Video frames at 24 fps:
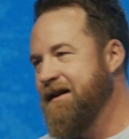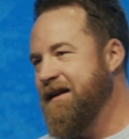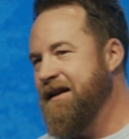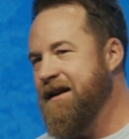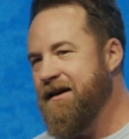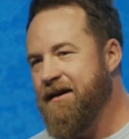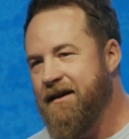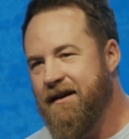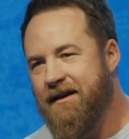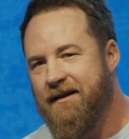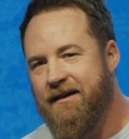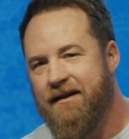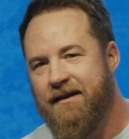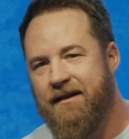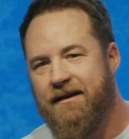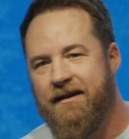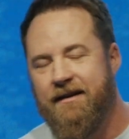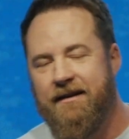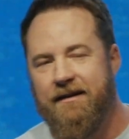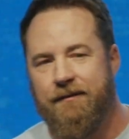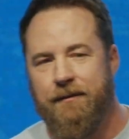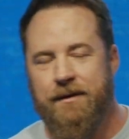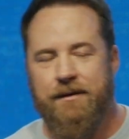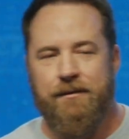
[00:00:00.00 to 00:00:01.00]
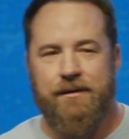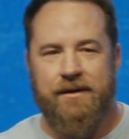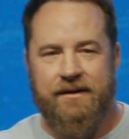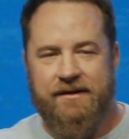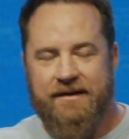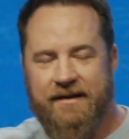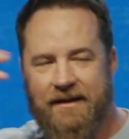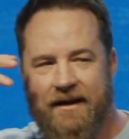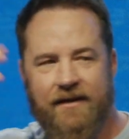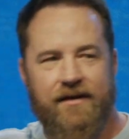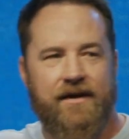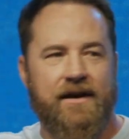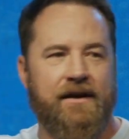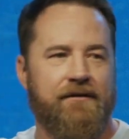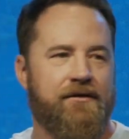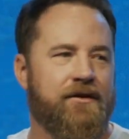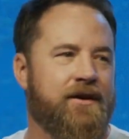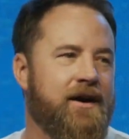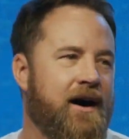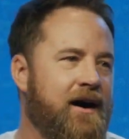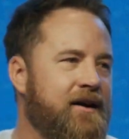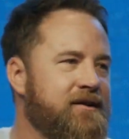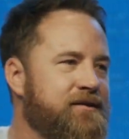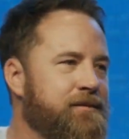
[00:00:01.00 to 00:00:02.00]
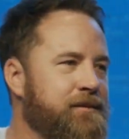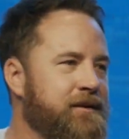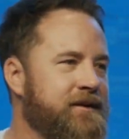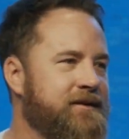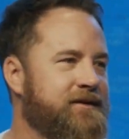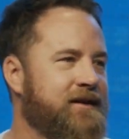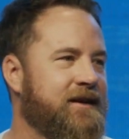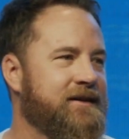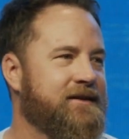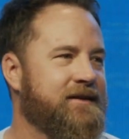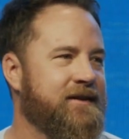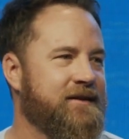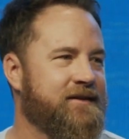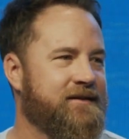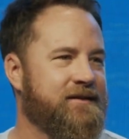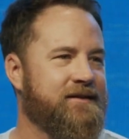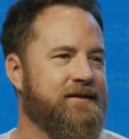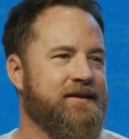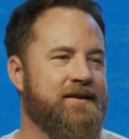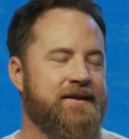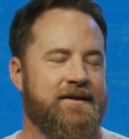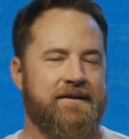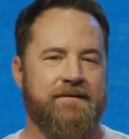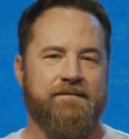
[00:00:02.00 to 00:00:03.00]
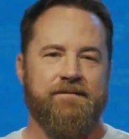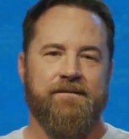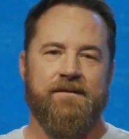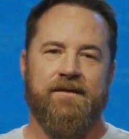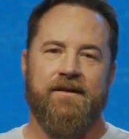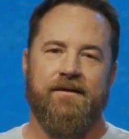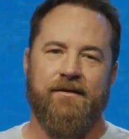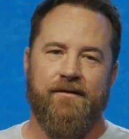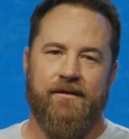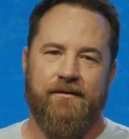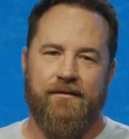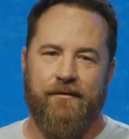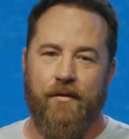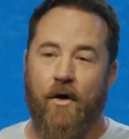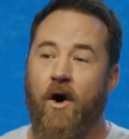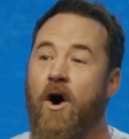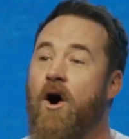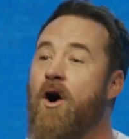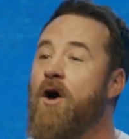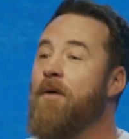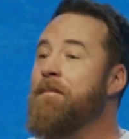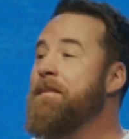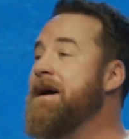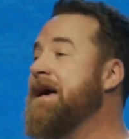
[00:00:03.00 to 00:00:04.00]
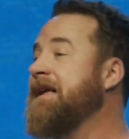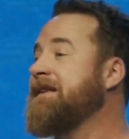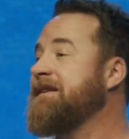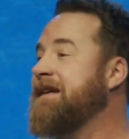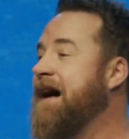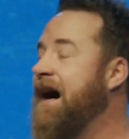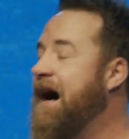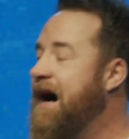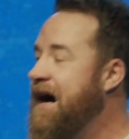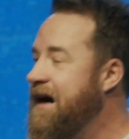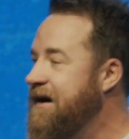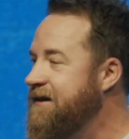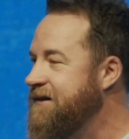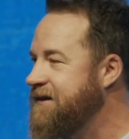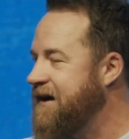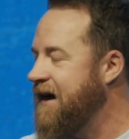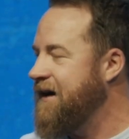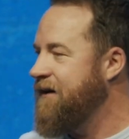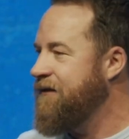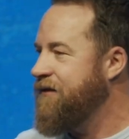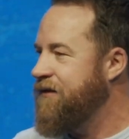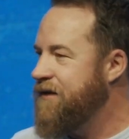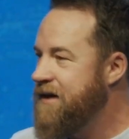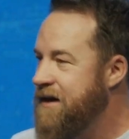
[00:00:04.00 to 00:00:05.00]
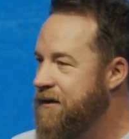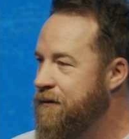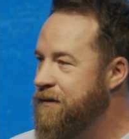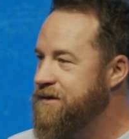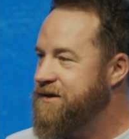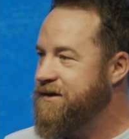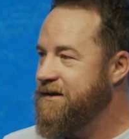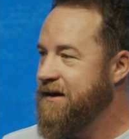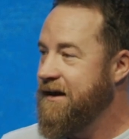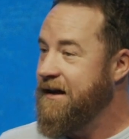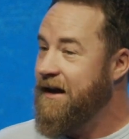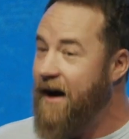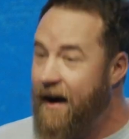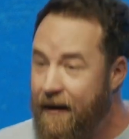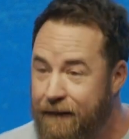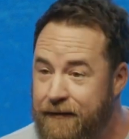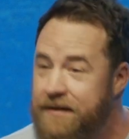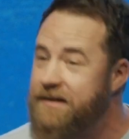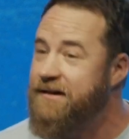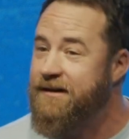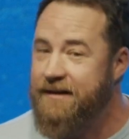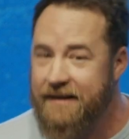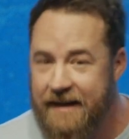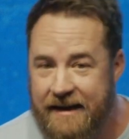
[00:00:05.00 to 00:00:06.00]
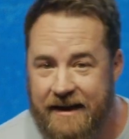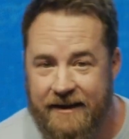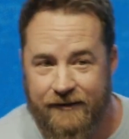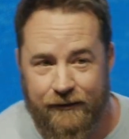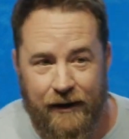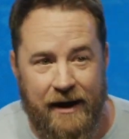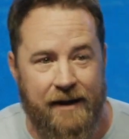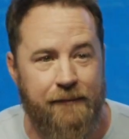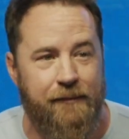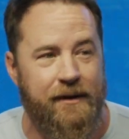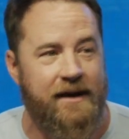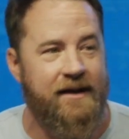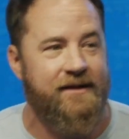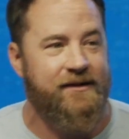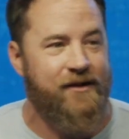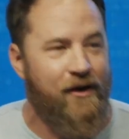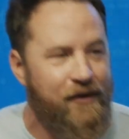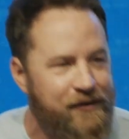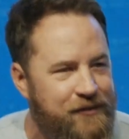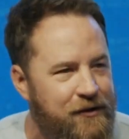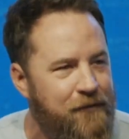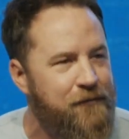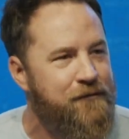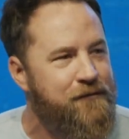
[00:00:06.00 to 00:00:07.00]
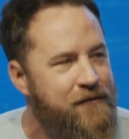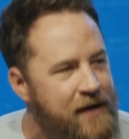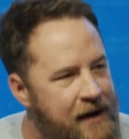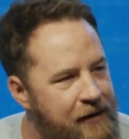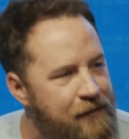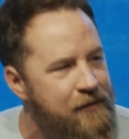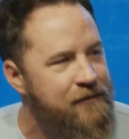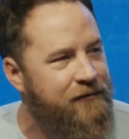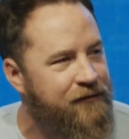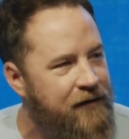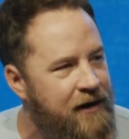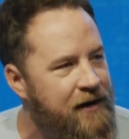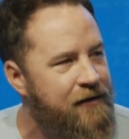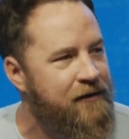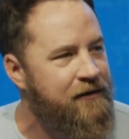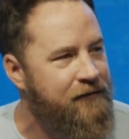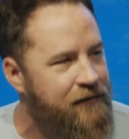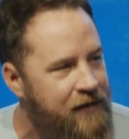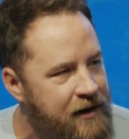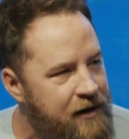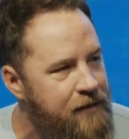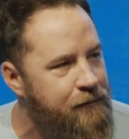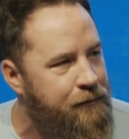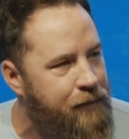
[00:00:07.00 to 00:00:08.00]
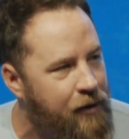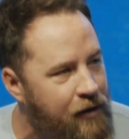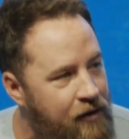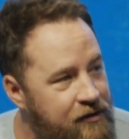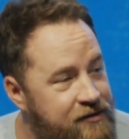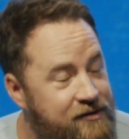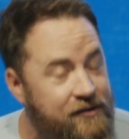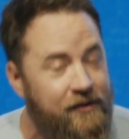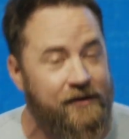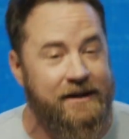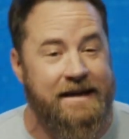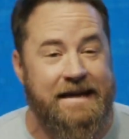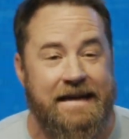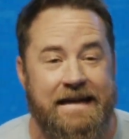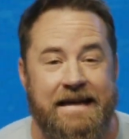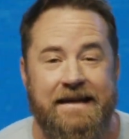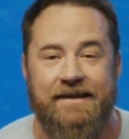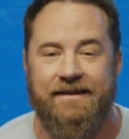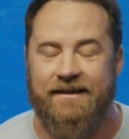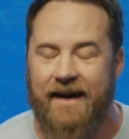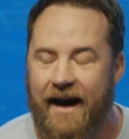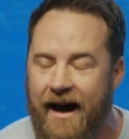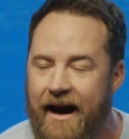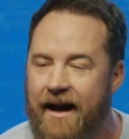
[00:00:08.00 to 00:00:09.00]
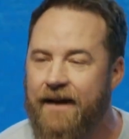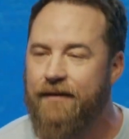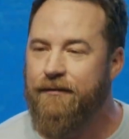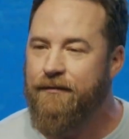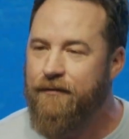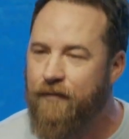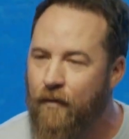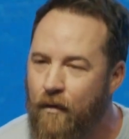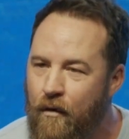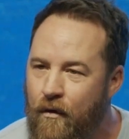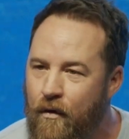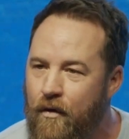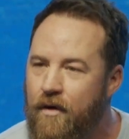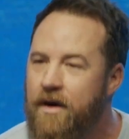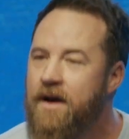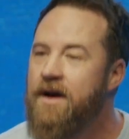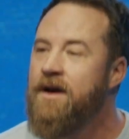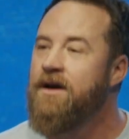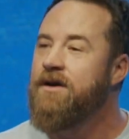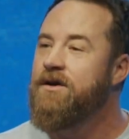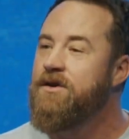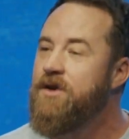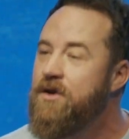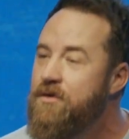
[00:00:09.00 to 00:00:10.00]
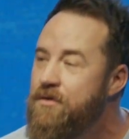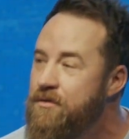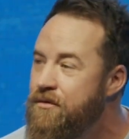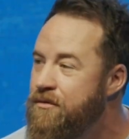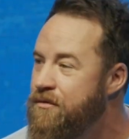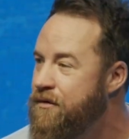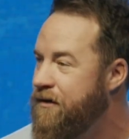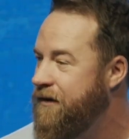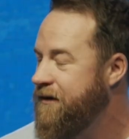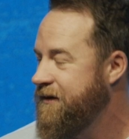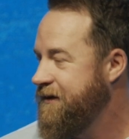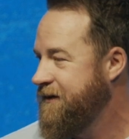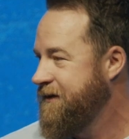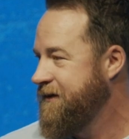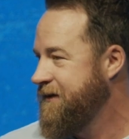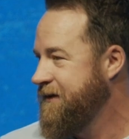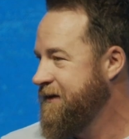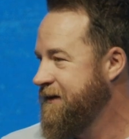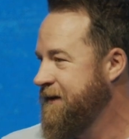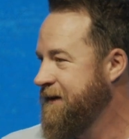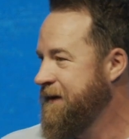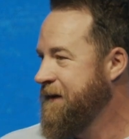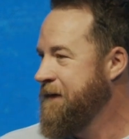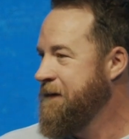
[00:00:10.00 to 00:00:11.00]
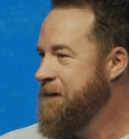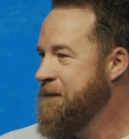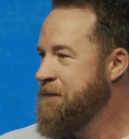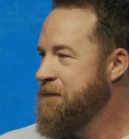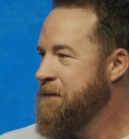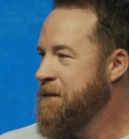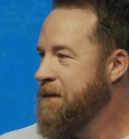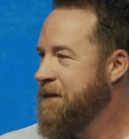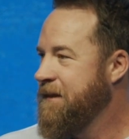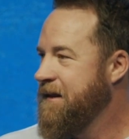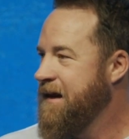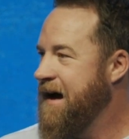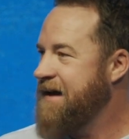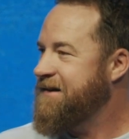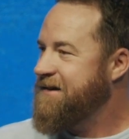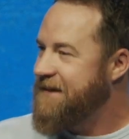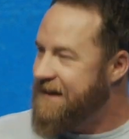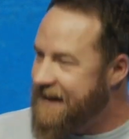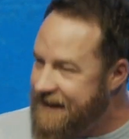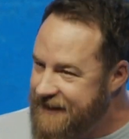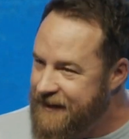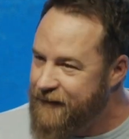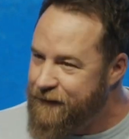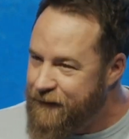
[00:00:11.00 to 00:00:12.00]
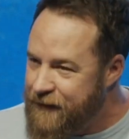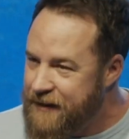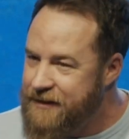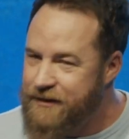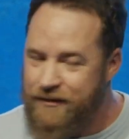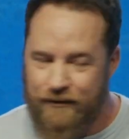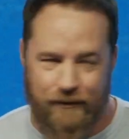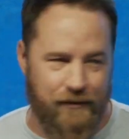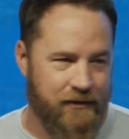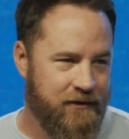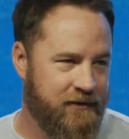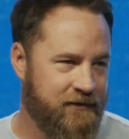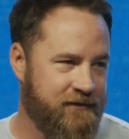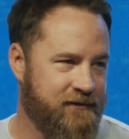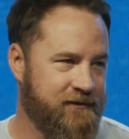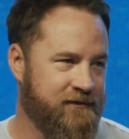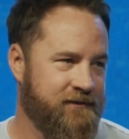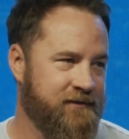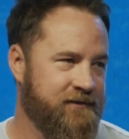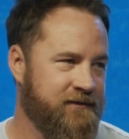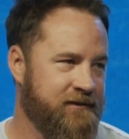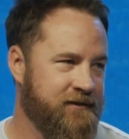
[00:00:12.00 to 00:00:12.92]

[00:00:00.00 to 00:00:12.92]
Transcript: And it, we, we tend to think of the gospel as like this for all mankind kind of thing, which it obviously is, right? But it's also very, very, very personal. He died for you as an individual.